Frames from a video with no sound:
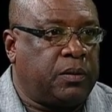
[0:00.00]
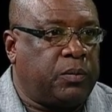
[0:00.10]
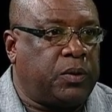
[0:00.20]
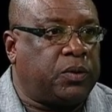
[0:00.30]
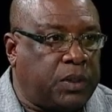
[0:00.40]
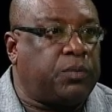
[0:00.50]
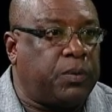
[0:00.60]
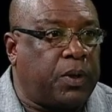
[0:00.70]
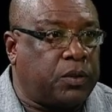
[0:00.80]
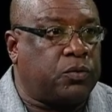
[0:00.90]
we don't think we
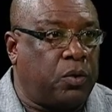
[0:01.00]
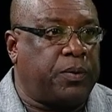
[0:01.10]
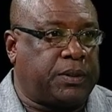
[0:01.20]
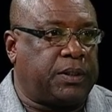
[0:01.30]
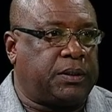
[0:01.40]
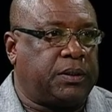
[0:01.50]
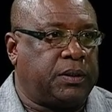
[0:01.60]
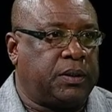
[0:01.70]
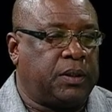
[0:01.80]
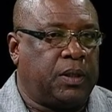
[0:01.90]
want to go with it,
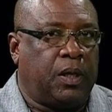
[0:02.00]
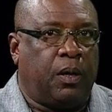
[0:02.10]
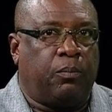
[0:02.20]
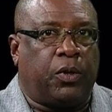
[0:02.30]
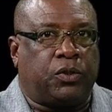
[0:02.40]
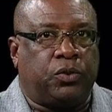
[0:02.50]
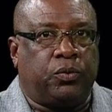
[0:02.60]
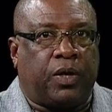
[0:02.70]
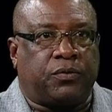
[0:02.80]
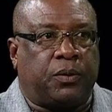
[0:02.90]
but you
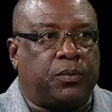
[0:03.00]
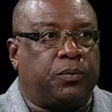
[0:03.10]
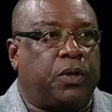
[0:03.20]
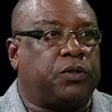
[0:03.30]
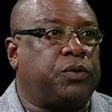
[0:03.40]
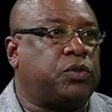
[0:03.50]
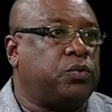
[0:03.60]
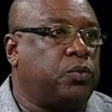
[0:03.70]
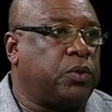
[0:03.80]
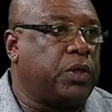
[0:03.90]
have something you want to
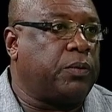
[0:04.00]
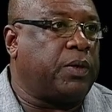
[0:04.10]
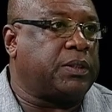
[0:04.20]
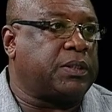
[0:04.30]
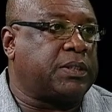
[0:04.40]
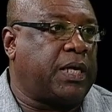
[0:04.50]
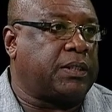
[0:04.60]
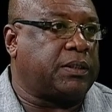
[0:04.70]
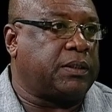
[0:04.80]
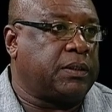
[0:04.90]
retool or you want to
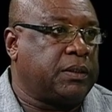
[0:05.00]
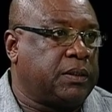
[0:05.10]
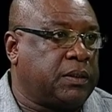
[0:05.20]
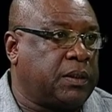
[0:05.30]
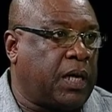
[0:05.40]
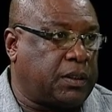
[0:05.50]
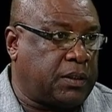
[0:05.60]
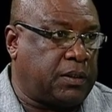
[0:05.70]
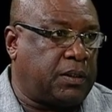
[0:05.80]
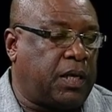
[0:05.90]
start
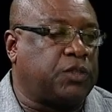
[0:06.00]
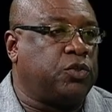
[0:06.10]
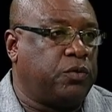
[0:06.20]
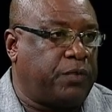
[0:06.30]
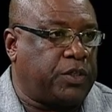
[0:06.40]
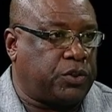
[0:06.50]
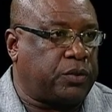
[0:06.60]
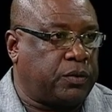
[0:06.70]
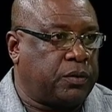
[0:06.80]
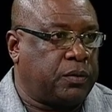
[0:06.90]
as a new venture.
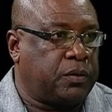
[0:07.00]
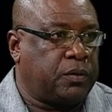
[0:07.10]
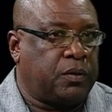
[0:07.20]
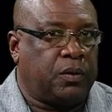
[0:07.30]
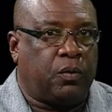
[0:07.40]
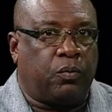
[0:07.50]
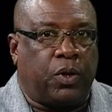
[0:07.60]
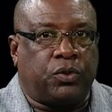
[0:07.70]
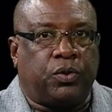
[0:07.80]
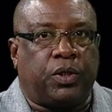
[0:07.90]

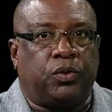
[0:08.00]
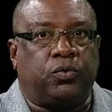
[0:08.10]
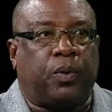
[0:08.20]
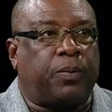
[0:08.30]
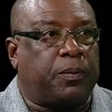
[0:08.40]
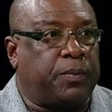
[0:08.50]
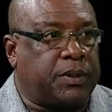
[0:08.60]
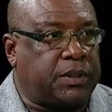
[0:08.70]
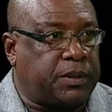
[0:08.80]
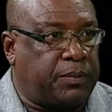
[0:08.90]
Once you can do a proper
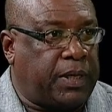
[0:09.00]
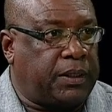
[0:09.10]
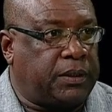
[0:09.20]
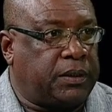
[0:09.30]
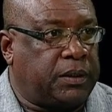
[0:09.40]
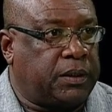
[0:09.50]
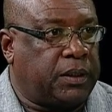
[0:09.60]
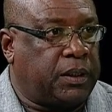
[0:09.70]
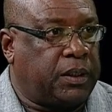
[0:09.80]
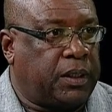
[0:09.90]
business plan
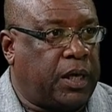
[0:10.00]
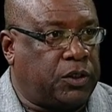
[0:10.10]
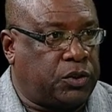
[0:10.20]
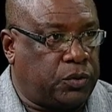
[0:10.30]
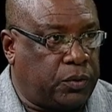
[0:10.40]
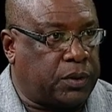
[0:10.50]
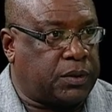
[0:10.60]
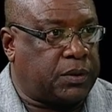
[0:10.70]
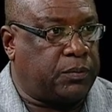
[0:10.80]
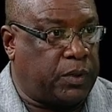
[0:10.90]
and show
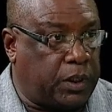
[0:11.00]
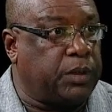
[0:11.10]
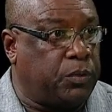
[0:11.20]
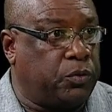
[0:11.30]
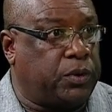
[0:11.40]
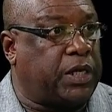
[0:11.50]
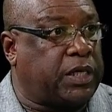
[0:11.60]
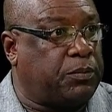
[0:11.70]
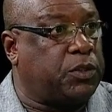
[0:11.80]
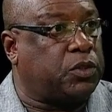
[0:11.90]
us within the bureau, that's
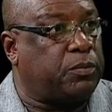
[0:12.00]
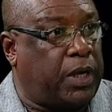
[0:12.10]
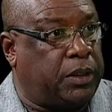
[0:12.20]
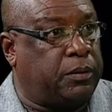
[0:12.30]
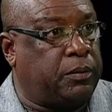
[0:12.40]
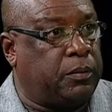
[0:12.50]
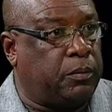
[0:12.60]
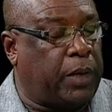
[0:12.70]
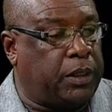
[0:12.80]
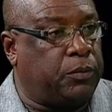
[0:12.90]
administered by the
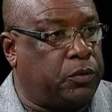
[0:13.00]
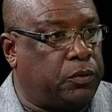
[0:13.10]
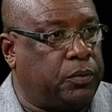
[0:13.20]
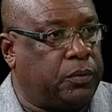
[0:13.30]
bureau,